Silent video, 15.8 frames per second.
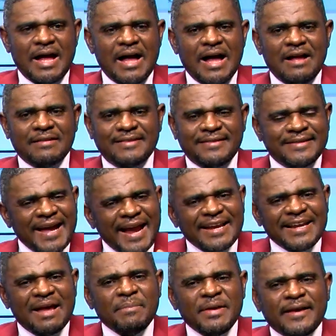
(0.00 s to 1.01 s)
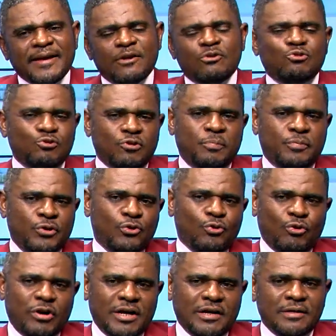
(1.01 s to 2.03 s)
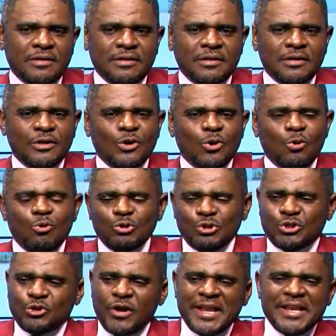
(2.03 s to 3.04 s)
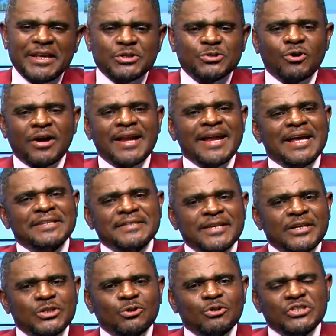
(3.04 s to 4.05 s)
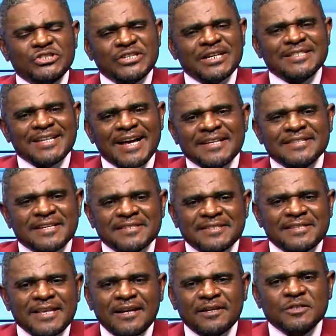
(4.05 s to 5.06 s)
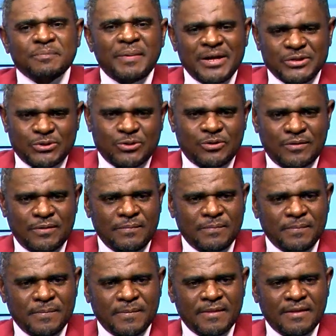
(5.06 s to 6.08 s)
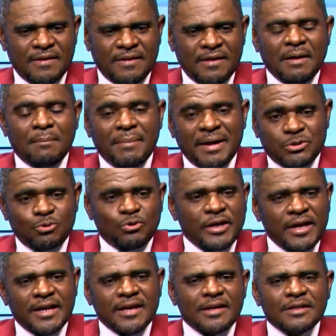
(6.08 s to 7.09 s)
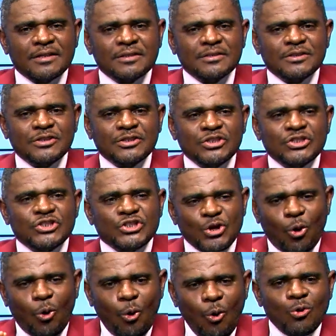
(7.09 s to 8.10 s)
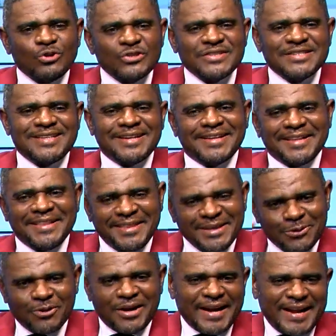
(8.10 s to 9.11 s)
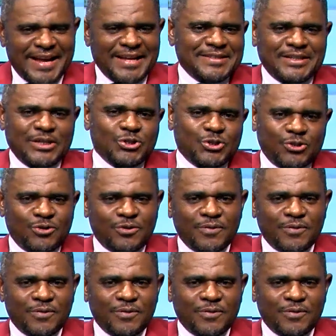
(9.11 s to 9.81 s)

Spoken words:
A dynamic entrepreneur who joined this organization just as a salesperson. But today, she owns the organization.